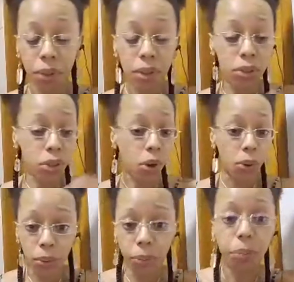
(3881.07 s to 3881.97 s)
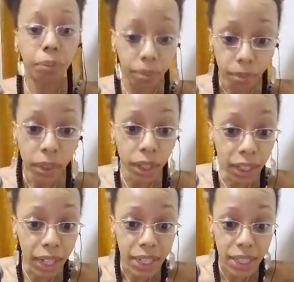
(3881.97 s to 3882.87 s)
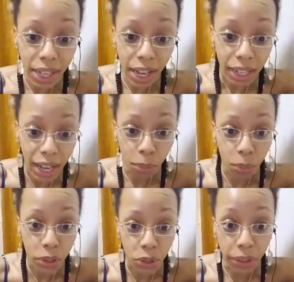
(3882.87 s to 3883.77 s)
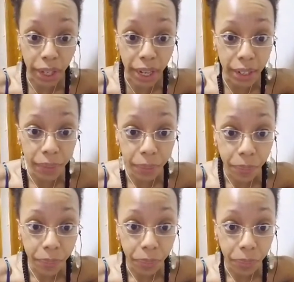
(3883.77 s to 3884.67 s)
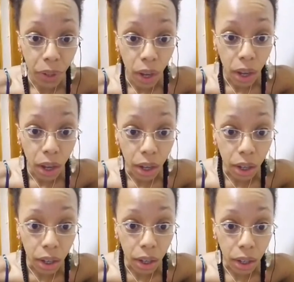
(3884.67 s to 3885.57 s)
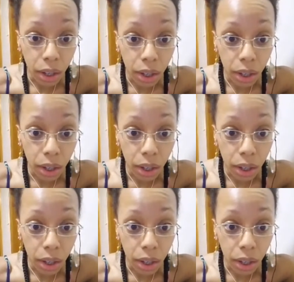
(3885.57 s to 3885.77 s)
So Leslie, I'm with you on that. Uh,